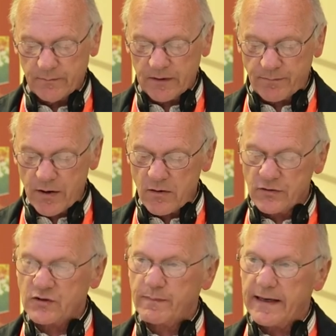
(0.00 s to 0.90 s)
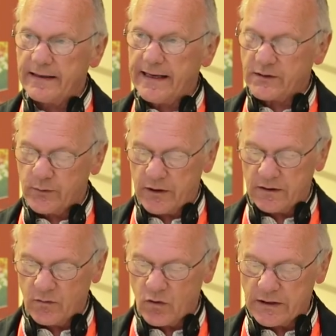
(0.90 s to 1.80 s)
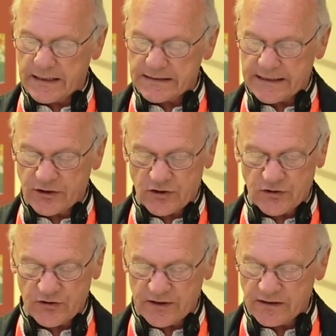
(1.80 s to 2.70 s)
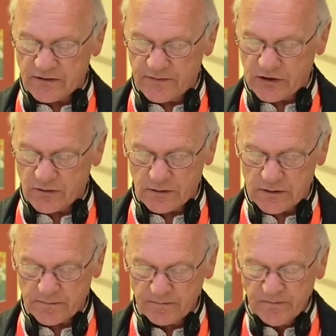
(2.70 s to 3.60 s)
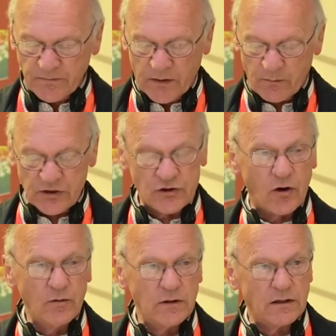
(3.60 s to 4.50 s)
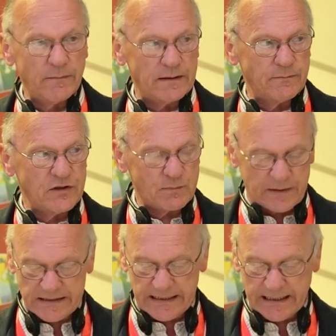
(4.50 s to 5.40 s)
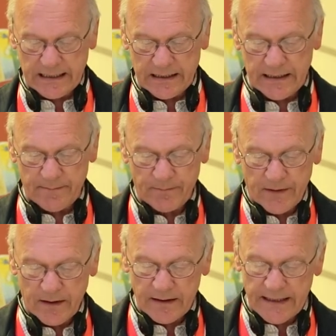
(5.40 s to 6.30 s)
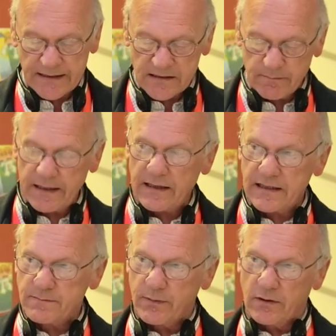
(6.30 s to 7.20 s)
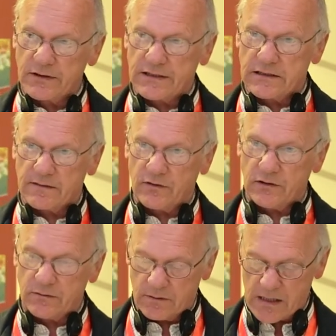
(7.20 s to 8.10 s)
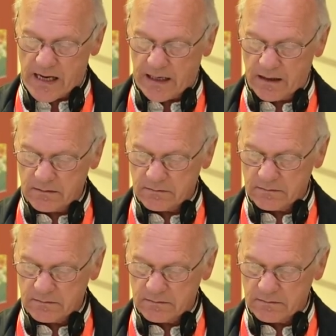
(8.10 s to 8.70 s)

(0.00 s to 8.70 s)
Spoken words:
but opposed by a network of organizations and individuals with strong commitments, particularly against the Middle East policies of the UK.